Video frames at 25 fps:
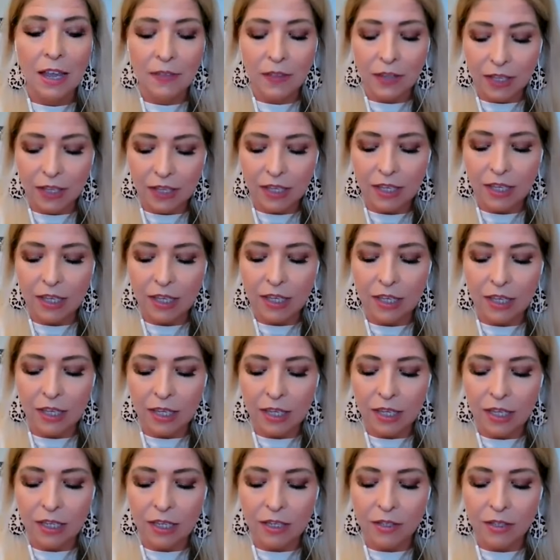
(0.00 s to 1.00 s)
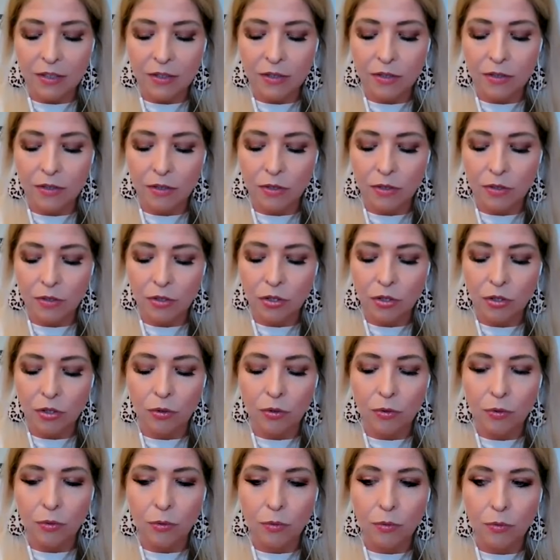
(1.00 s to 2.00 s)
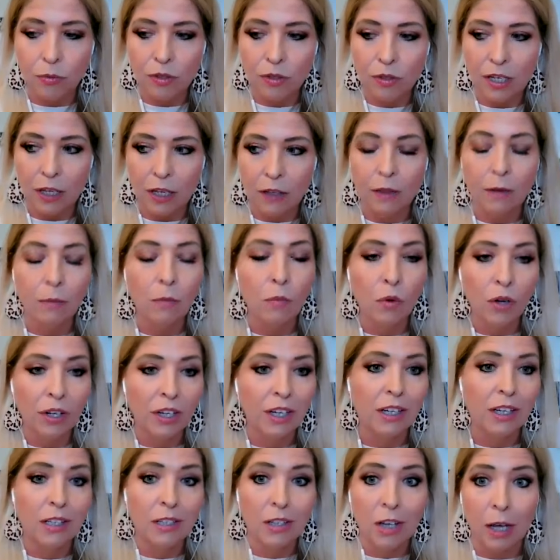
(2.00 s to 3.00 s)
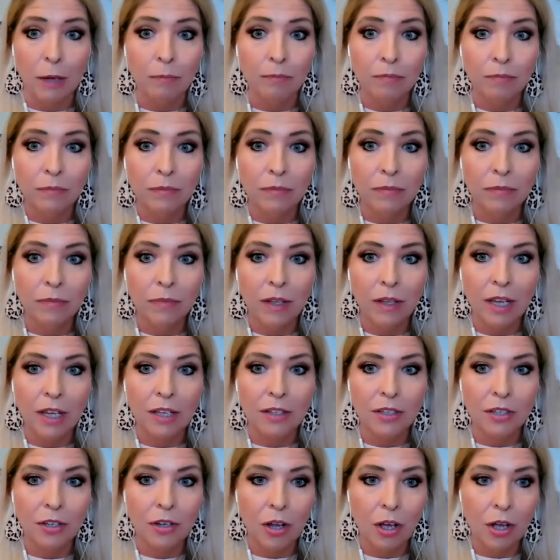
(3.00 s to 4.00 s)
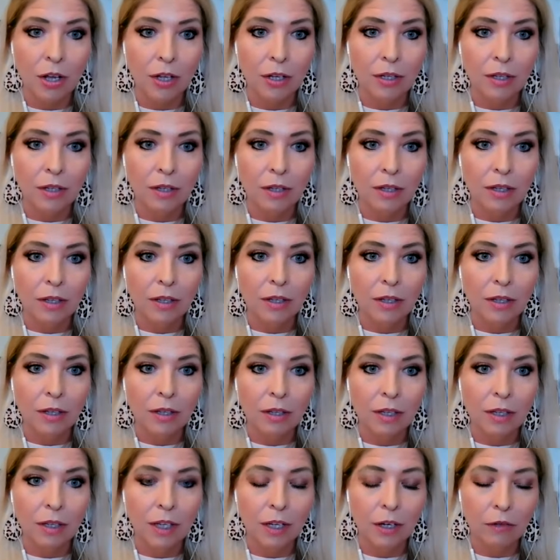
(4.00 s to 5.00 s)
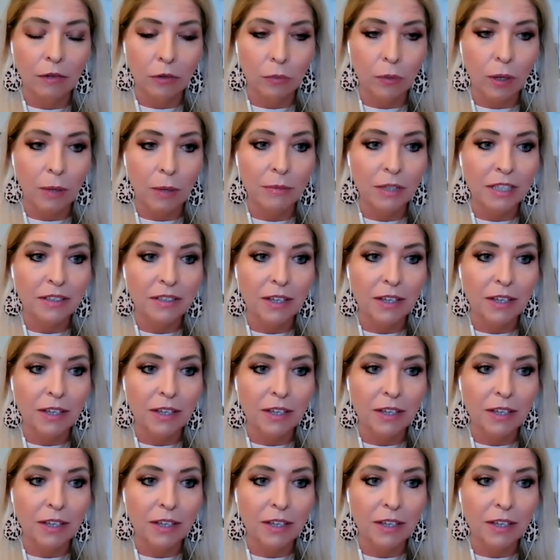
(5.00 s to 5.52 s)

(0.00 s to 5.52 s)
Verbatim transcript: And the key is to take them one at a time and to not get overwhelmed.